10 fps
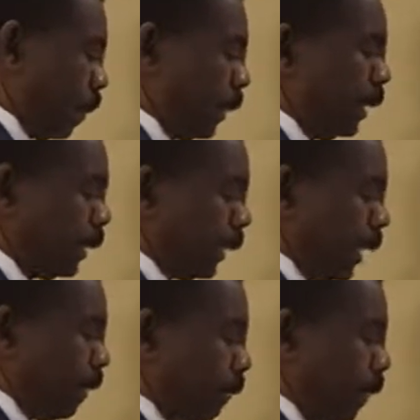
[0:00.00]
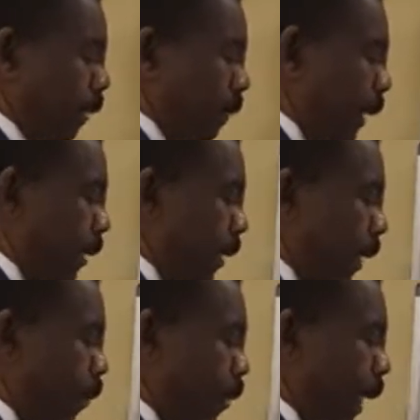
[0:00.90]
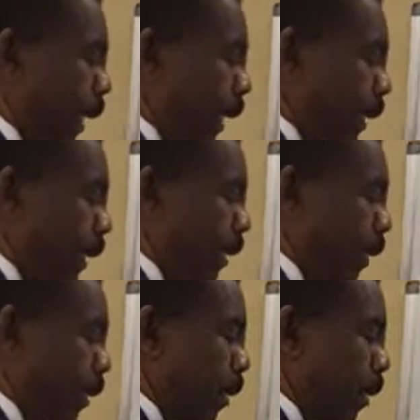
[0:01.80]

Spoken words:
GCF, which means the greatest